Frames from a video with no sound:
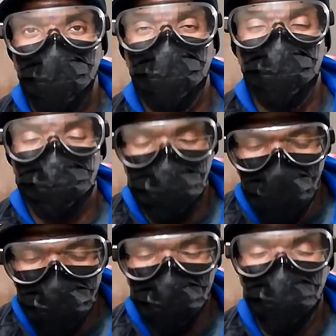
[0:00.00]
It is
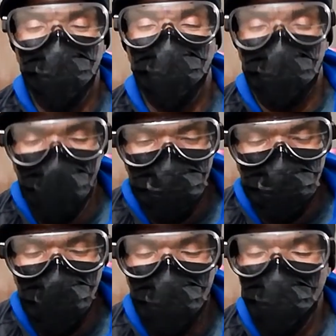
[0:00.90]
time to put a
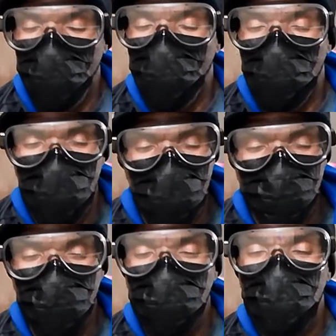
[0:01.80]
lockdown on
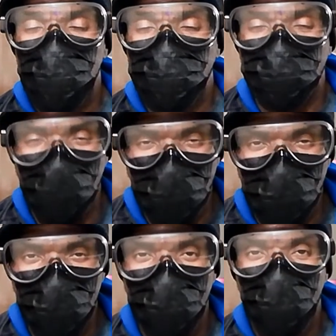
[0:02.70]
every
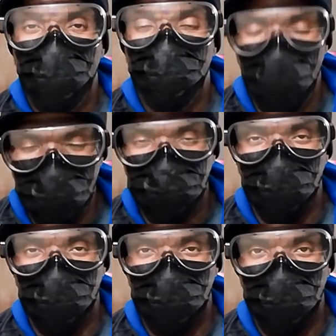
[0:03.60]
single
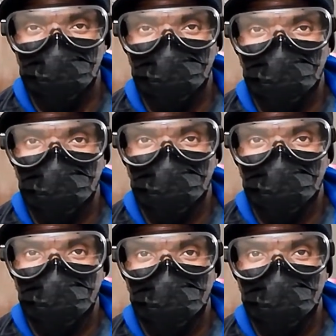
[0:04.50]
person
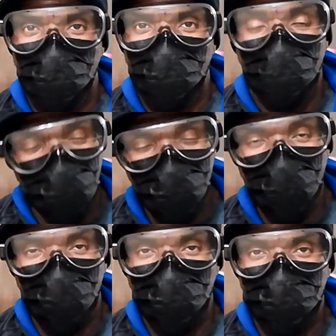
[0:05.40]
in the
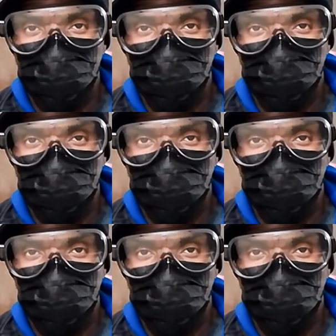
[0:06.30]
world.